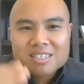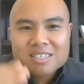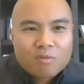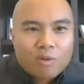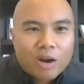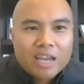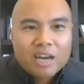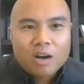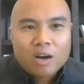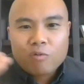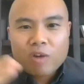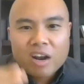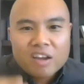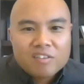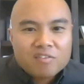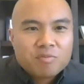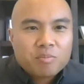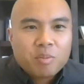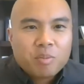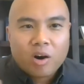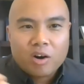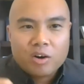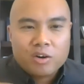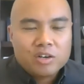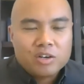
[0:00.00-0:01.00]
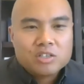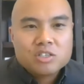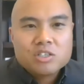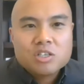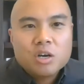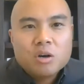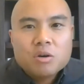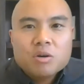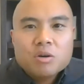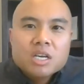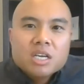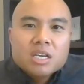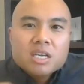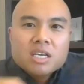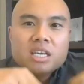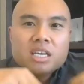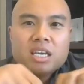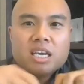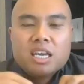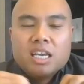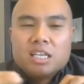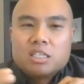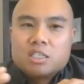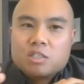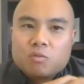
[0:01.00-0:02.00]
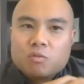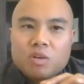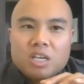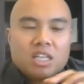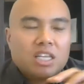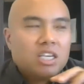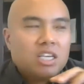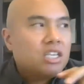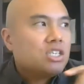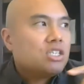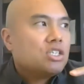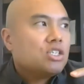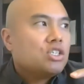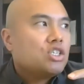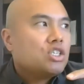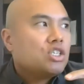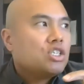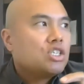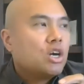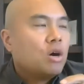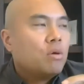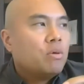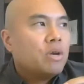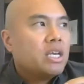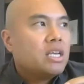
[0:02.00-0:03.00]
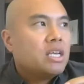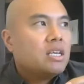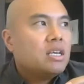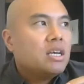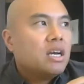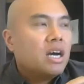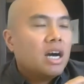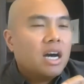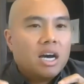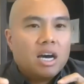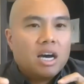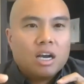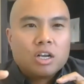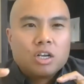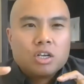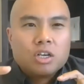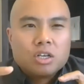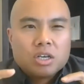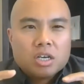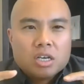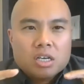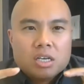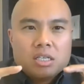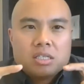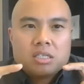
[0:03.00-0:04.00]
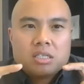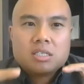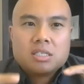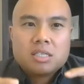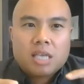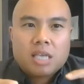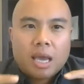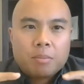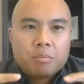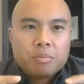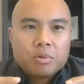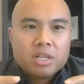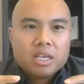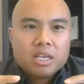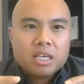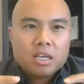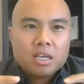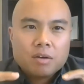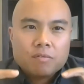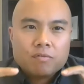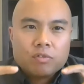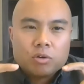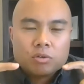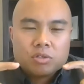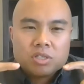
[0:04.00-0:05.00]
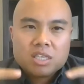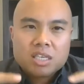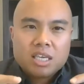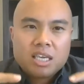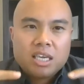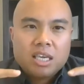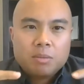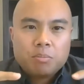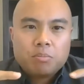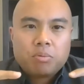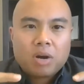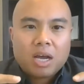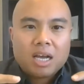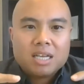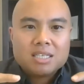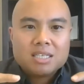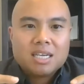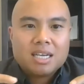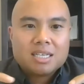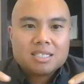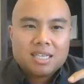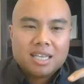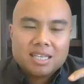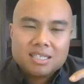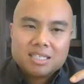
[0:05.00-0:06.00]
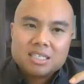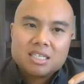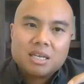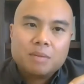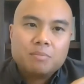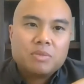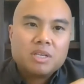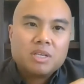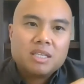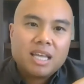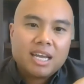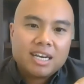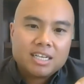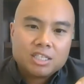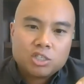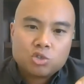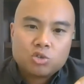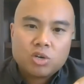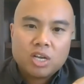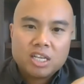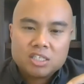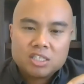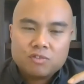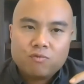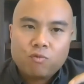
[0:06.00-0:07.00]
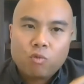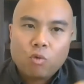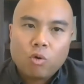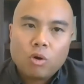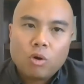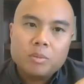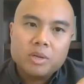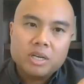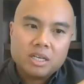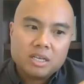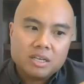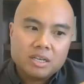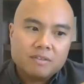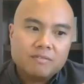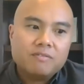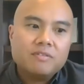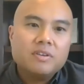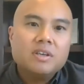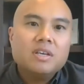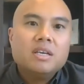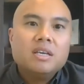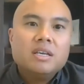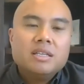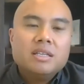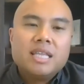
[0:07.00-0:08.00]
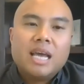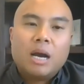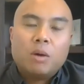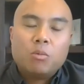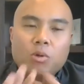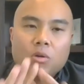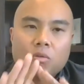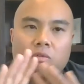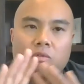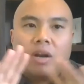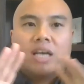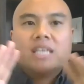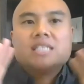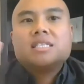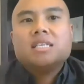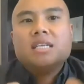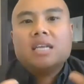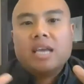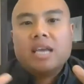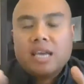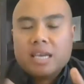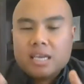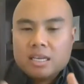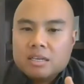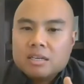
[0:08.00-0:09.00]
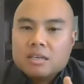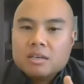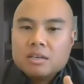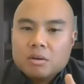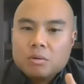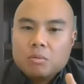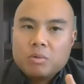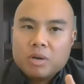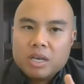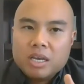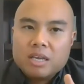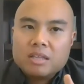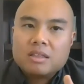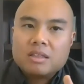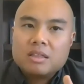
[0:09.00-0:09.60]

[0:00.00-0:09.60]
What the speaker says: right? A rev partner. So it's really showing a good sampling of those key projects and something that is transformative that will resonate with